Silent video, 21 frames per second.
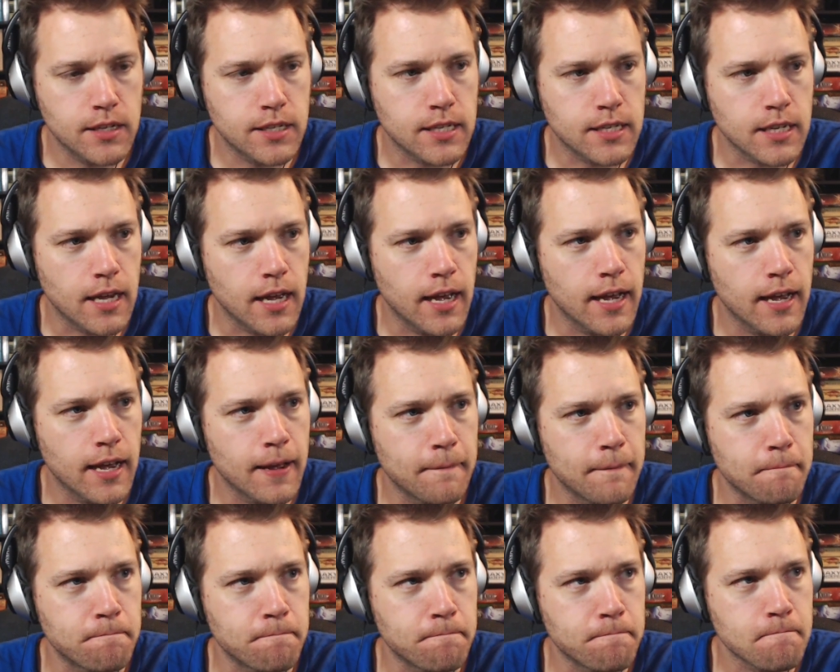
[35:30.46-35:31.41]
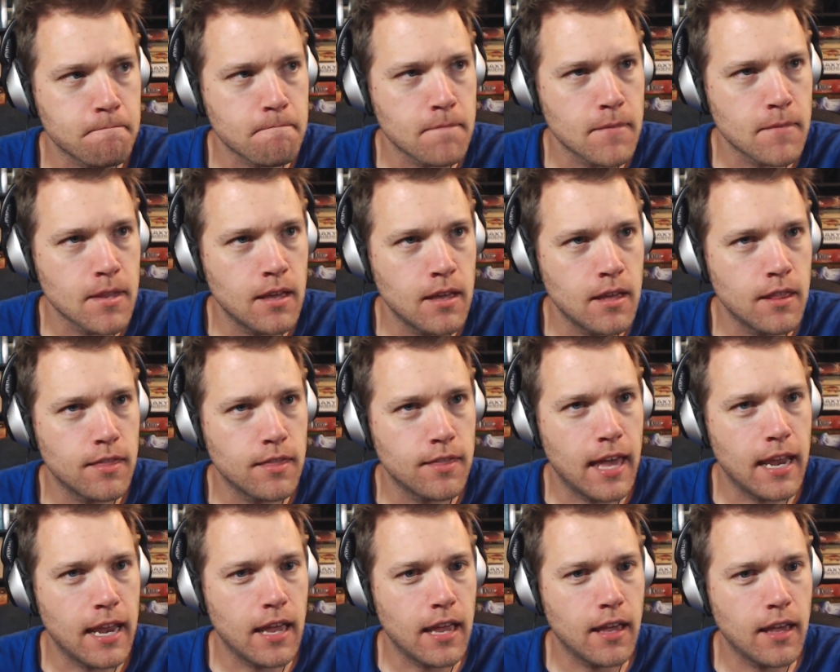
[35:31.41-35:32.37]
is that
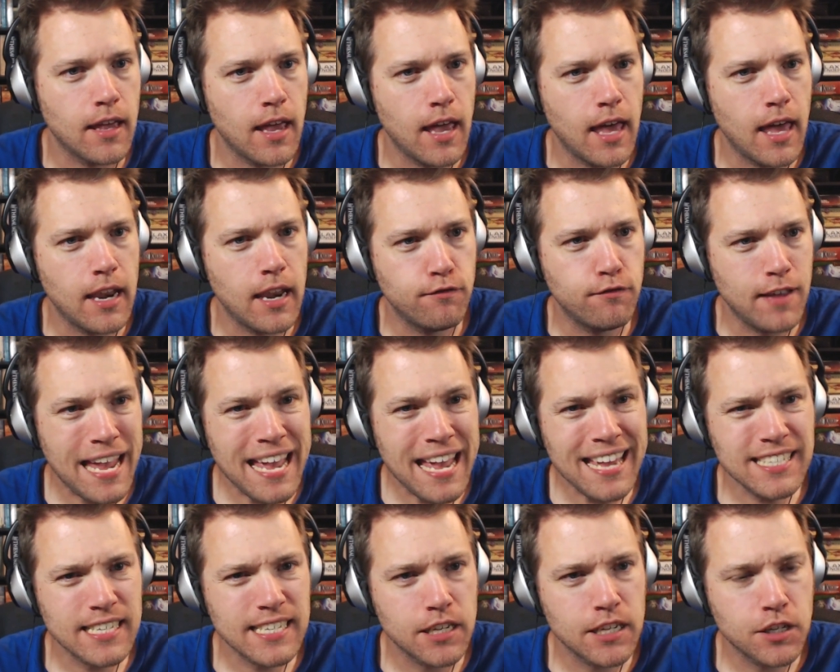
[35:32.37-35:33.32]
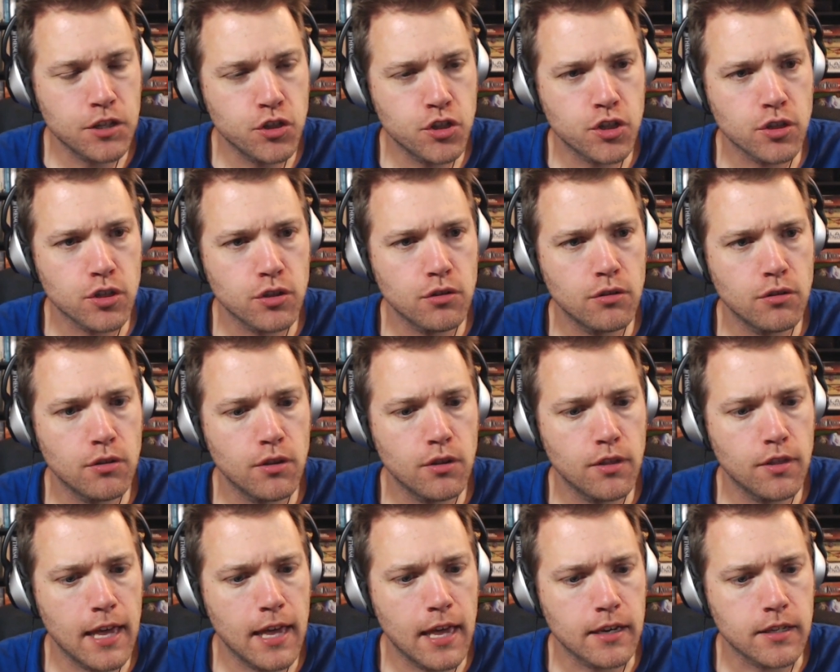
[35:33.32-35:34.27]
an advantage
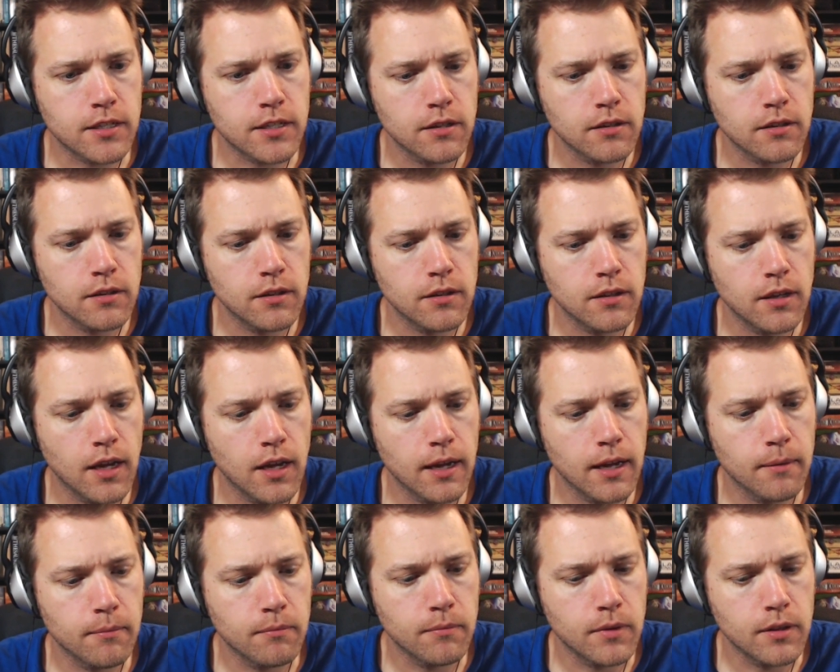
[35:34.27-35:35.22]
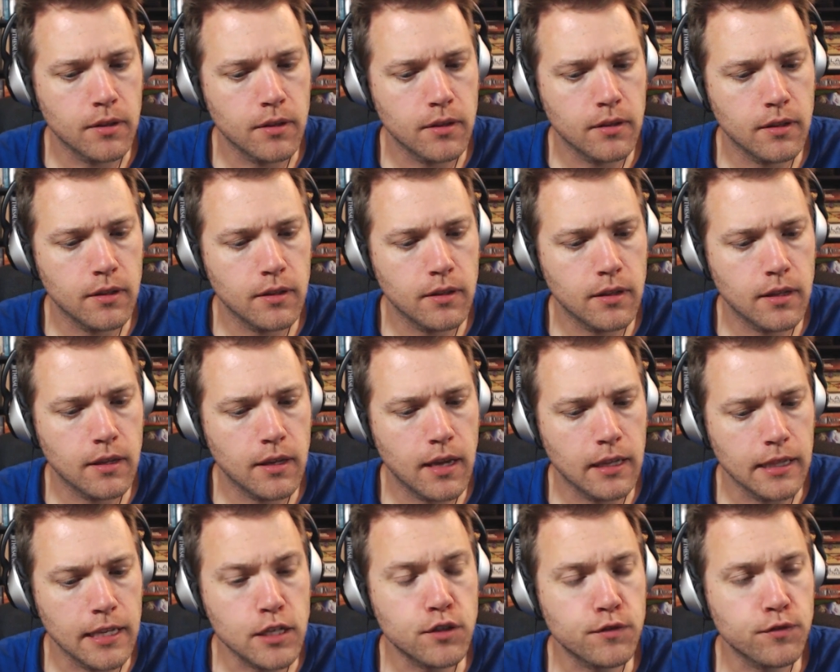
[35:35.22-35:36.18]
that,
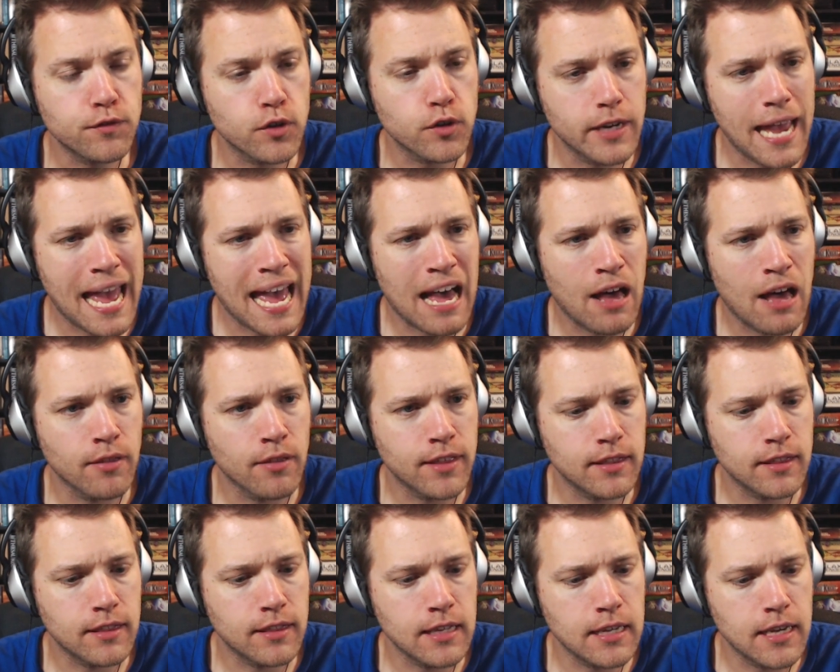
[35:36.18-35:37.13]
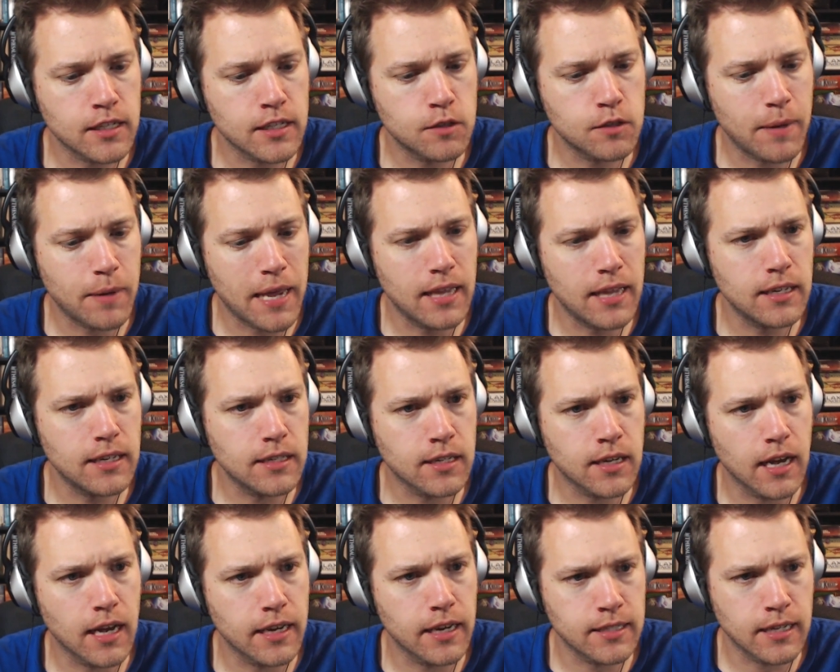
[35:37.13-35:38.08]
at least for now, that the
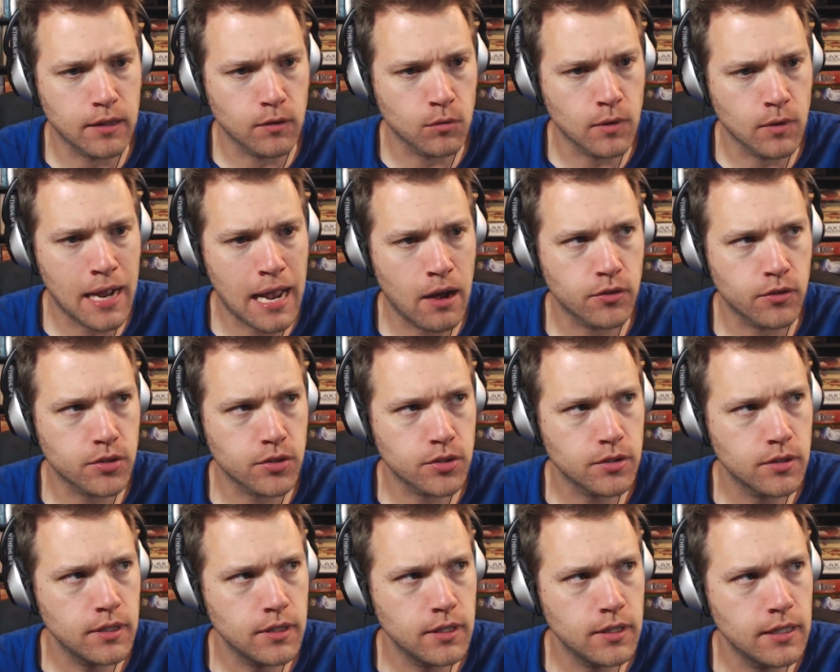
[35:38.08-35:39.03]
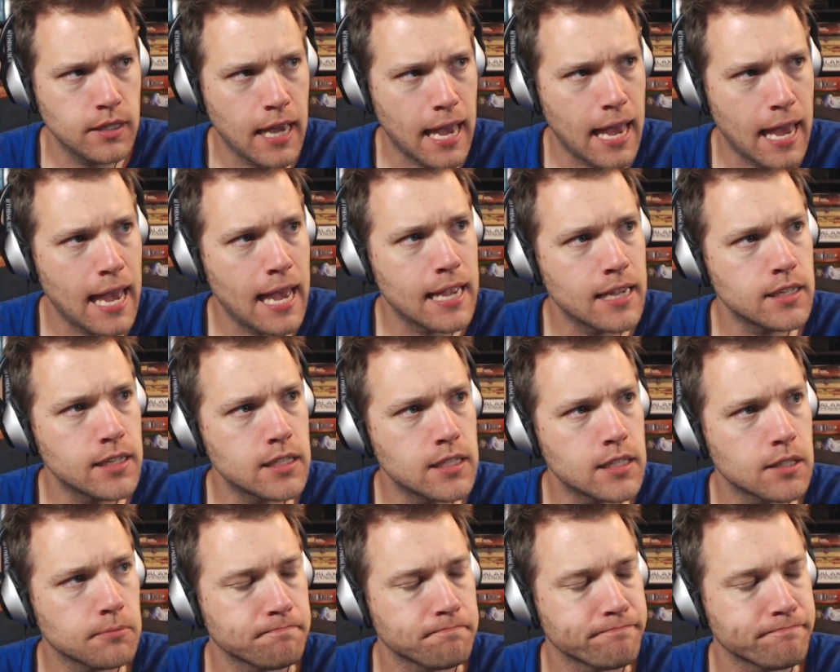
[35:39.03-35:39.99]
expanded content route
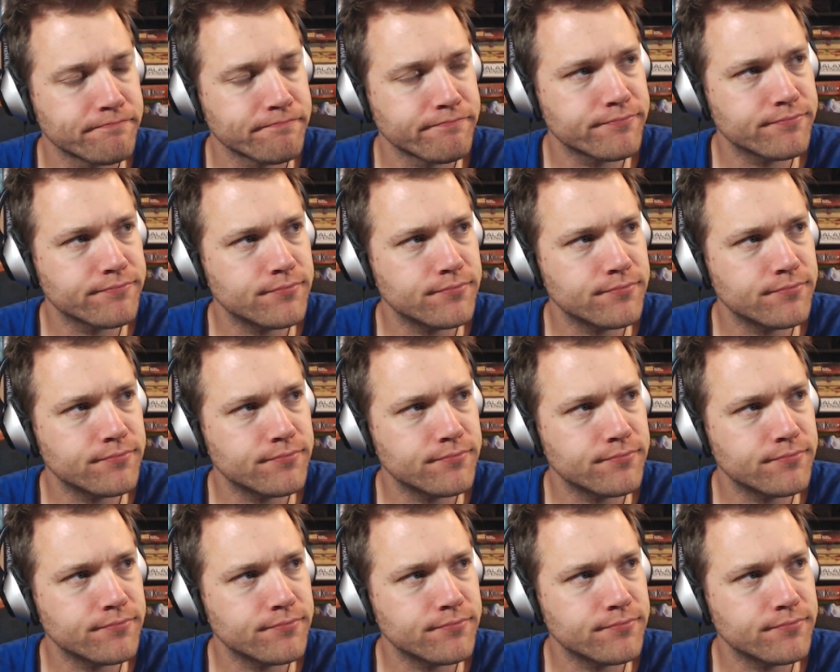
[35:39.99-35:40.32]
has